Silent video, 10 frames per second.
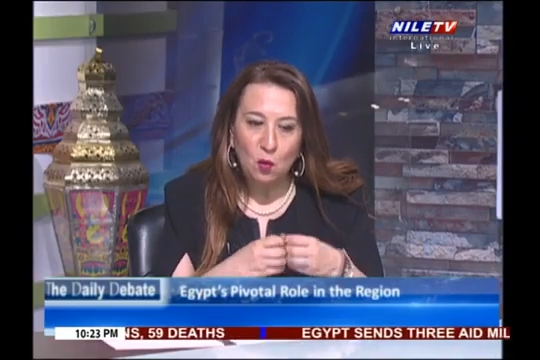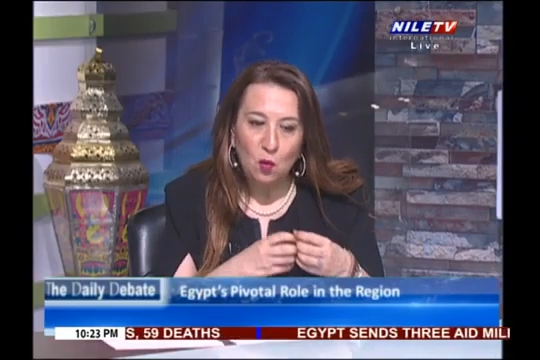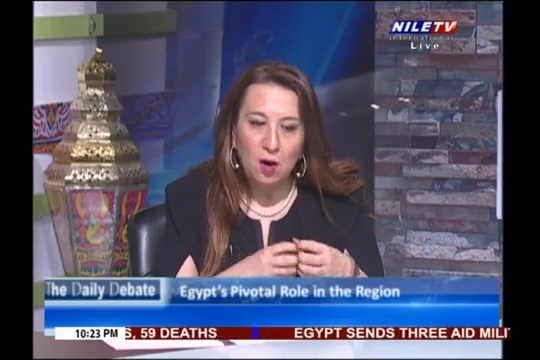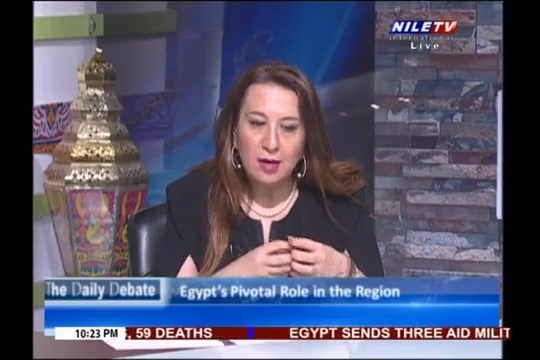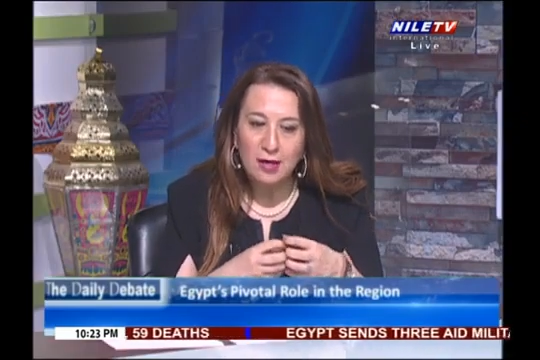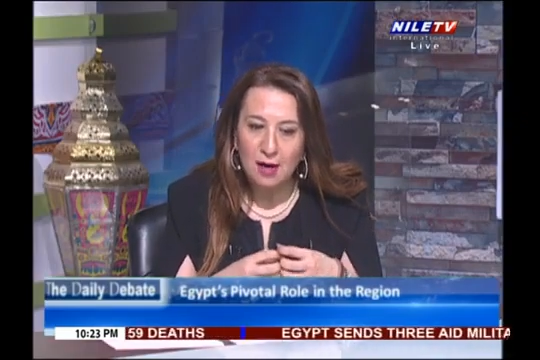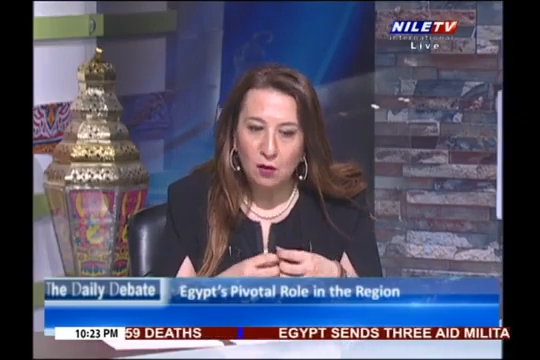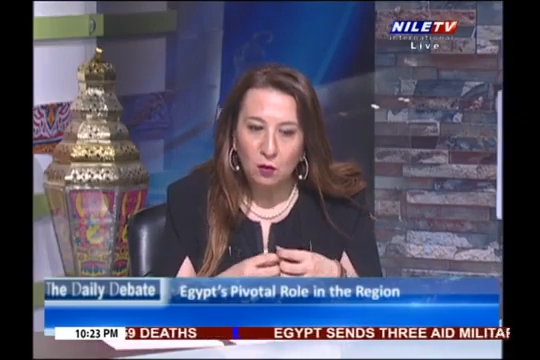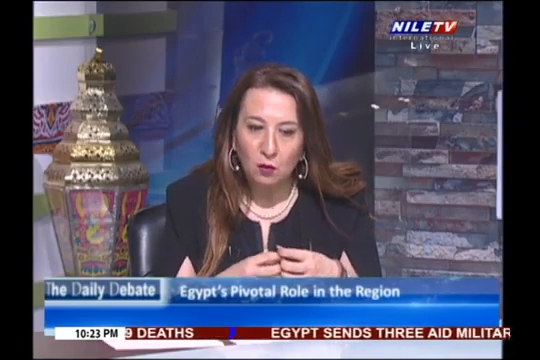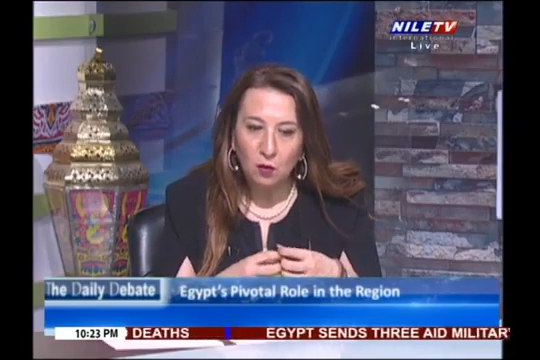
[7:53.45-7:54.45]
why
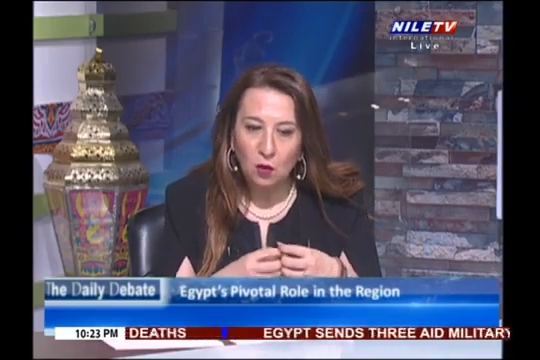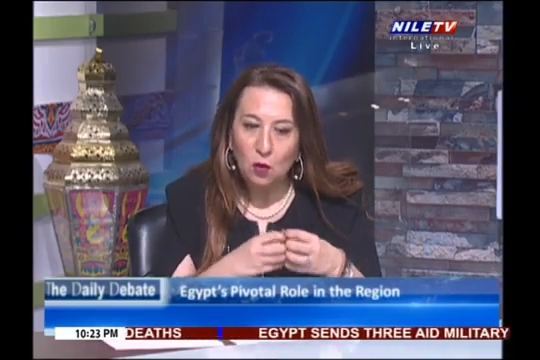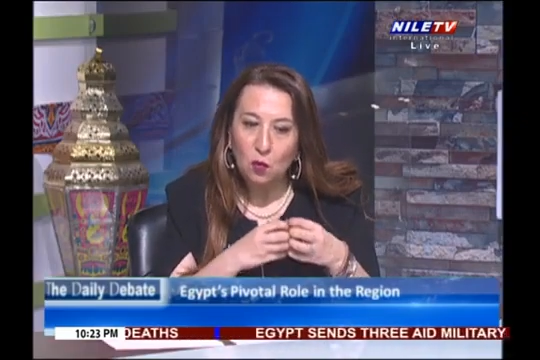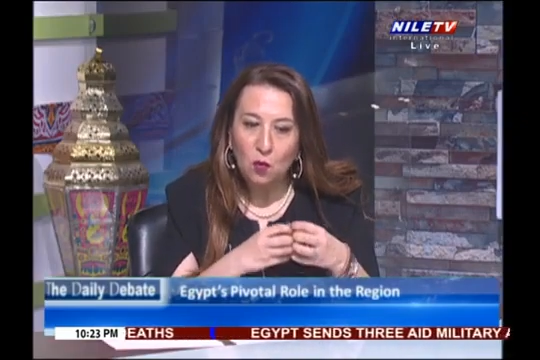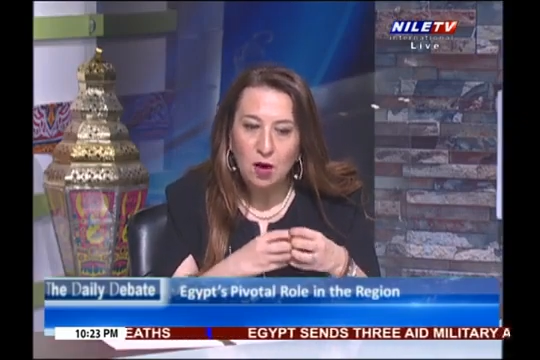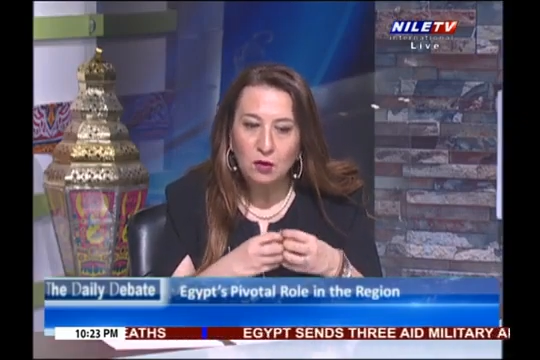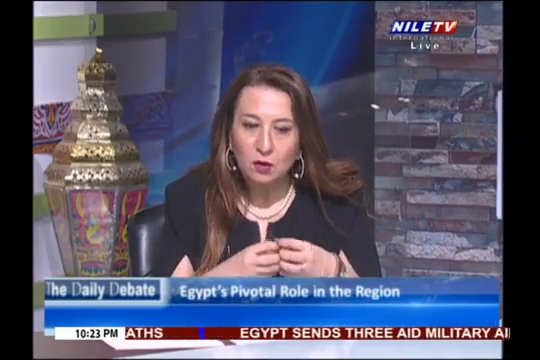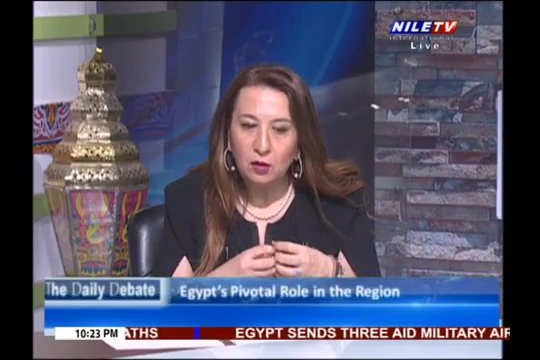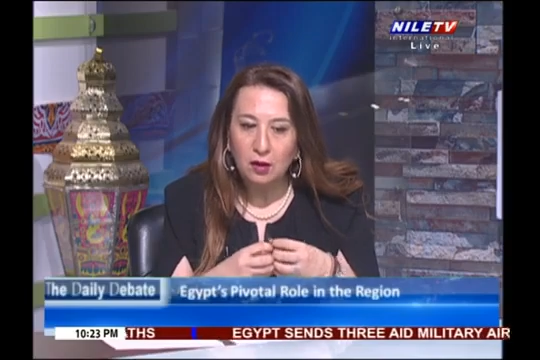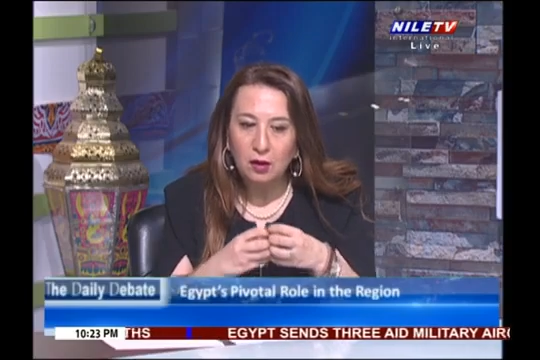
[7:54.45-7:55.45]
now, why
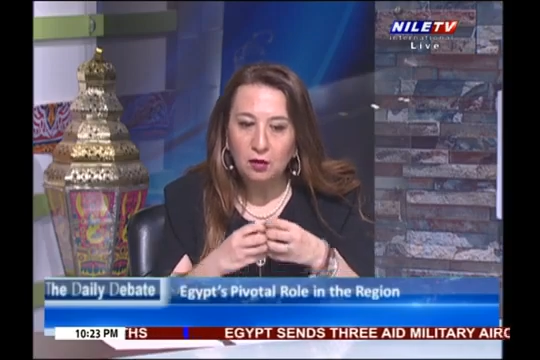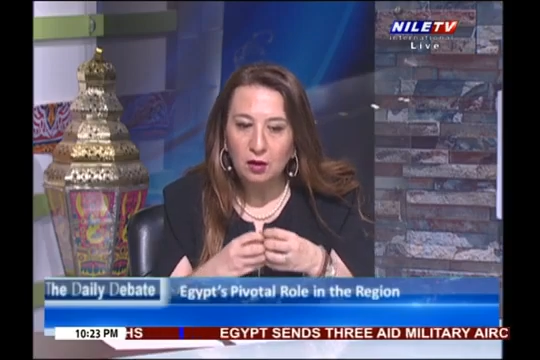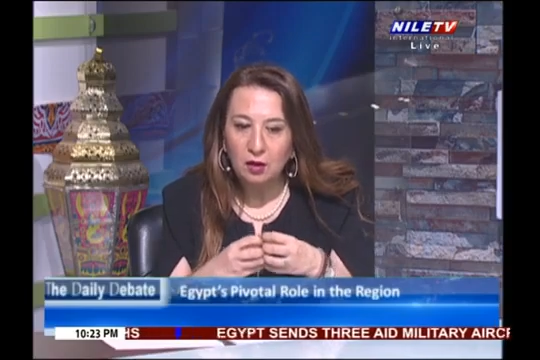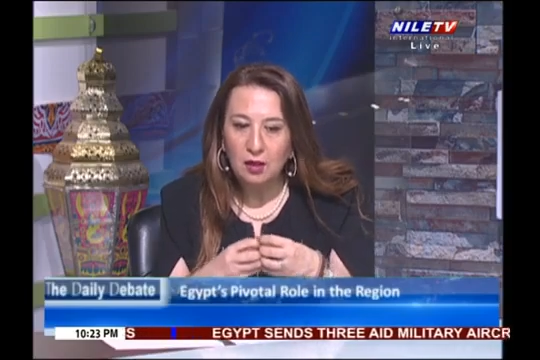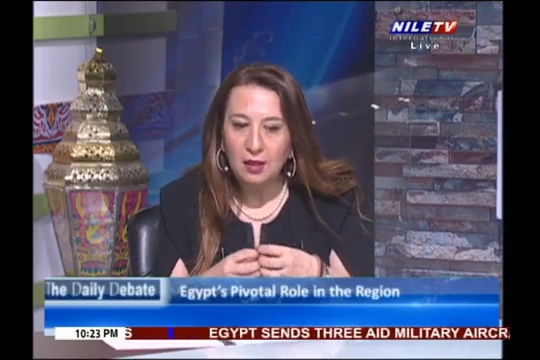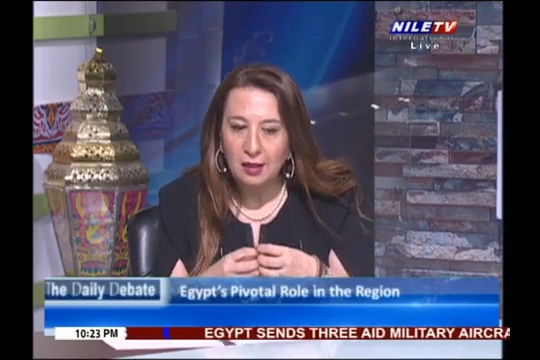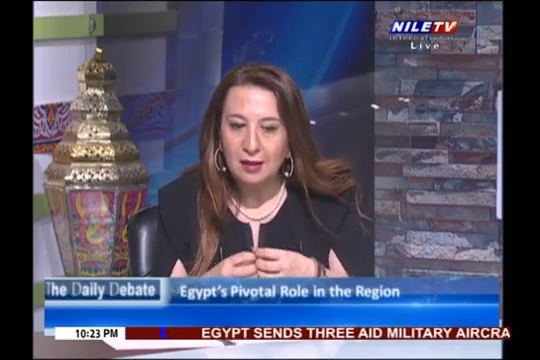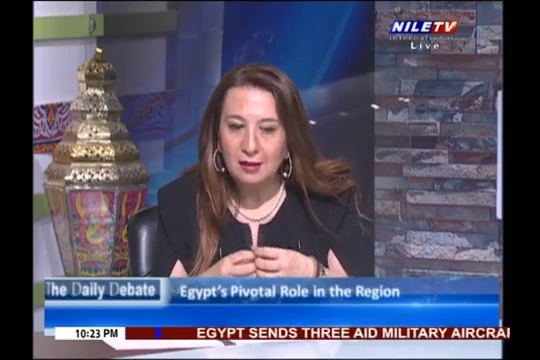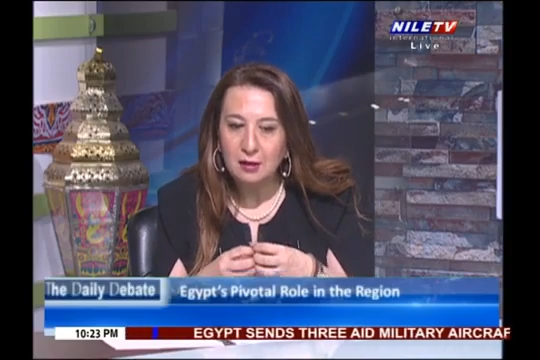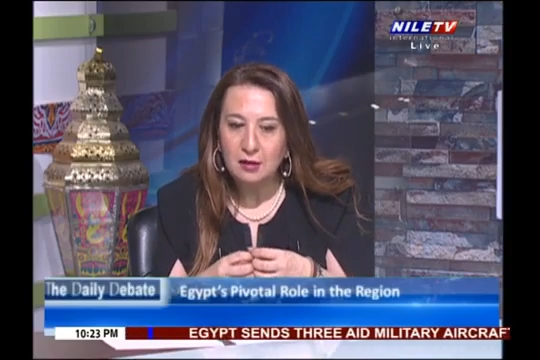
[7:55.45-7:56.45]
Turkey
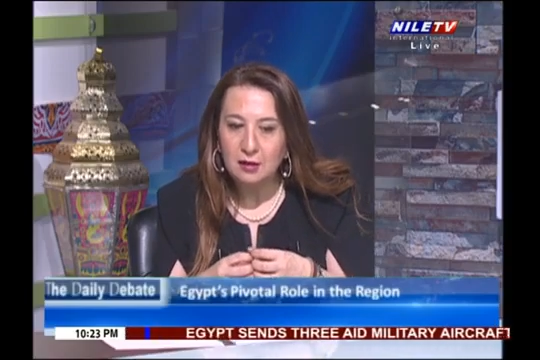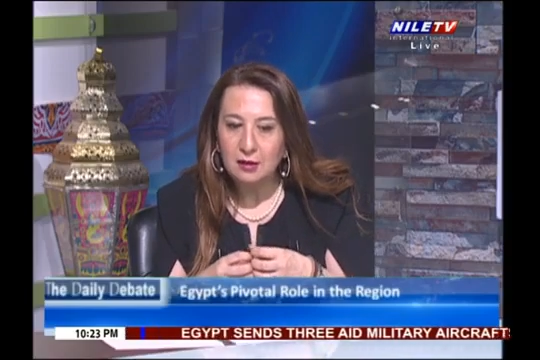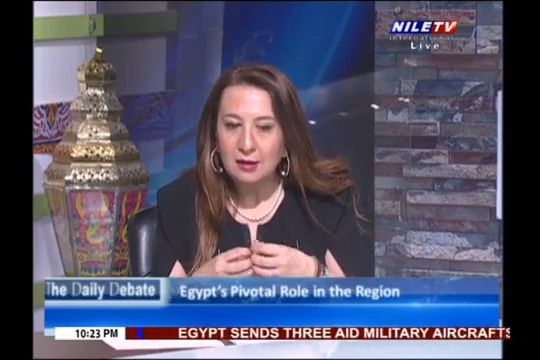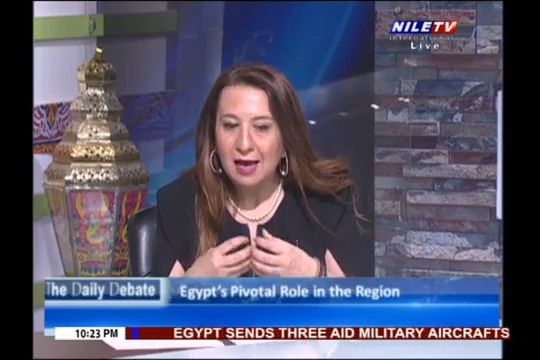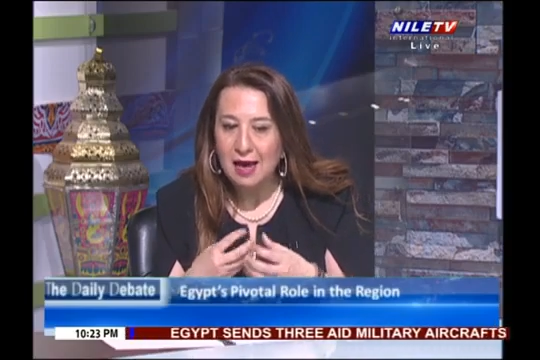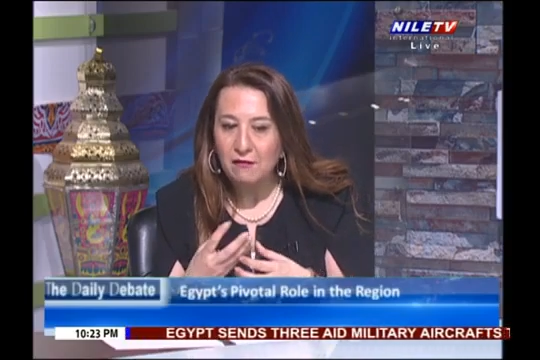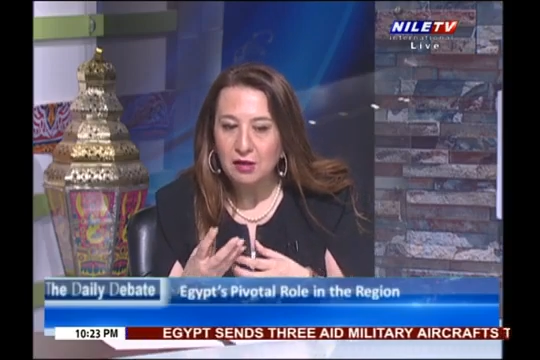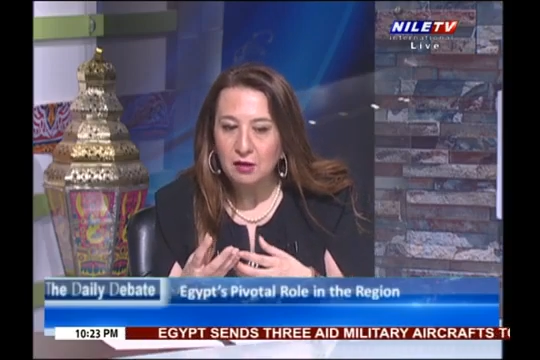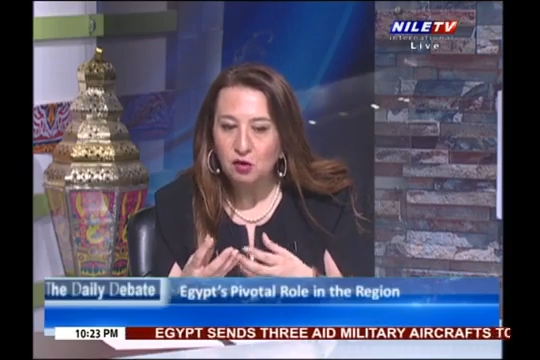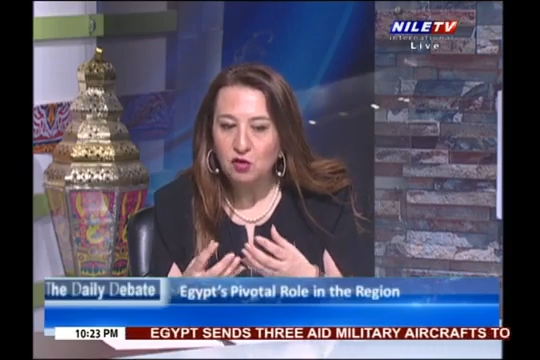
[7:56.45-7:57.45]
is having
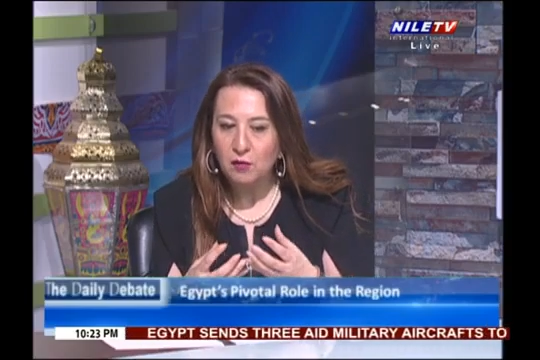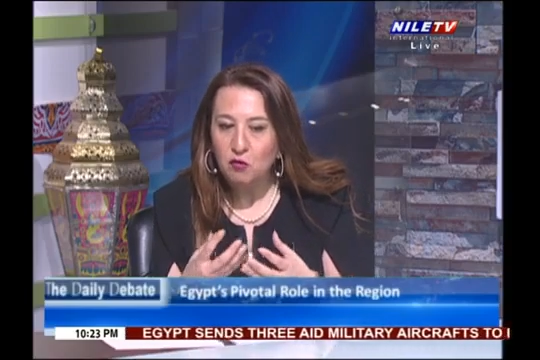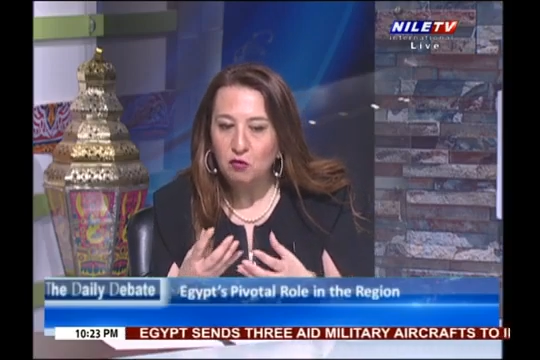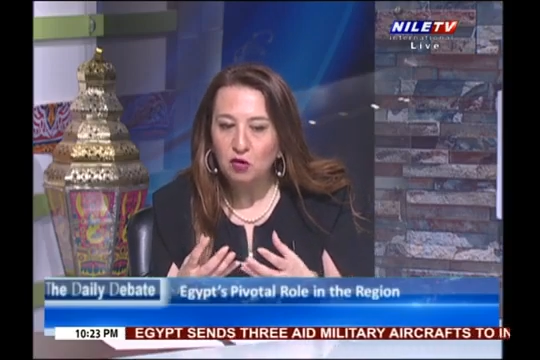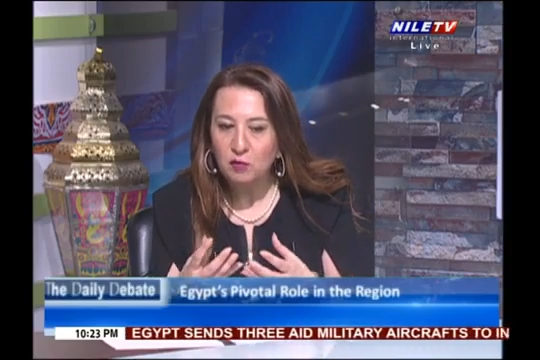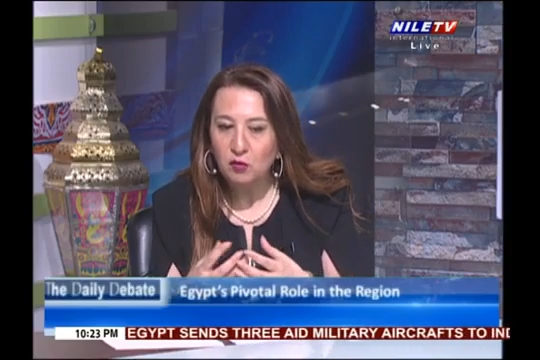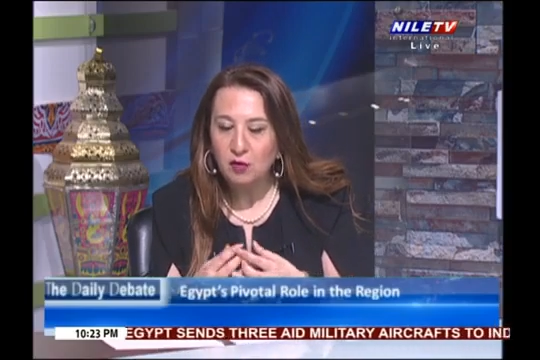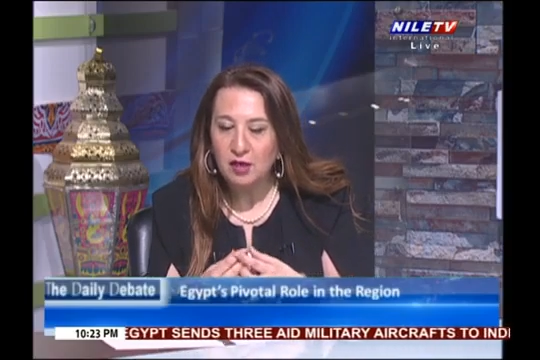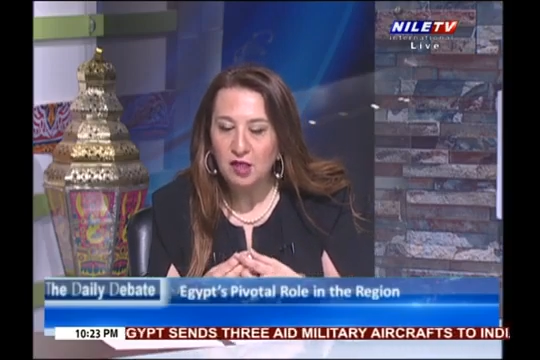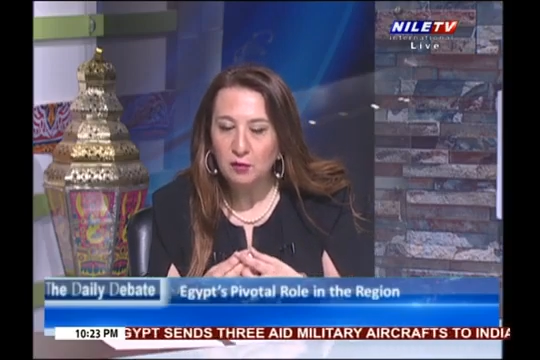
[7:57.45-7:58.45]
such rapprochement
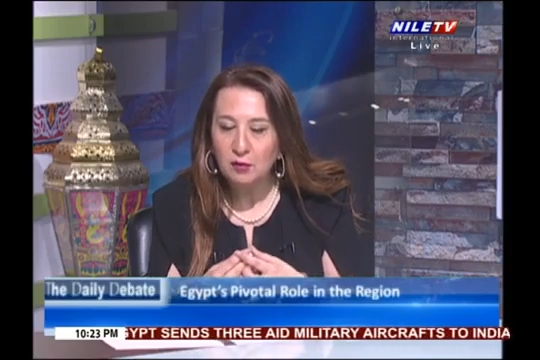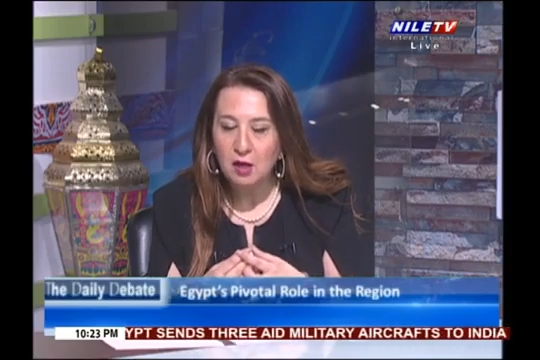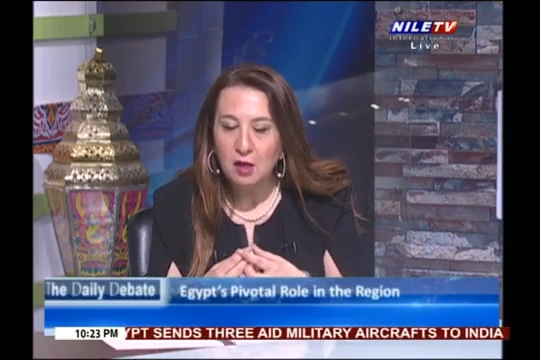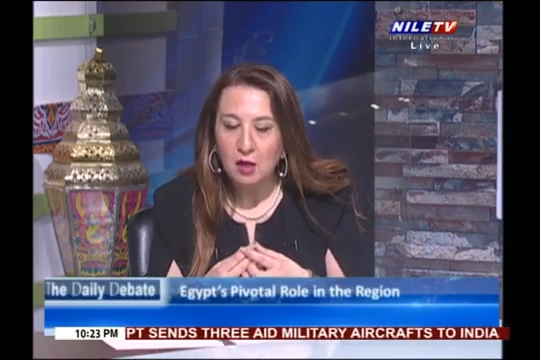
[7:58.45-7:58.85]
with Egypt?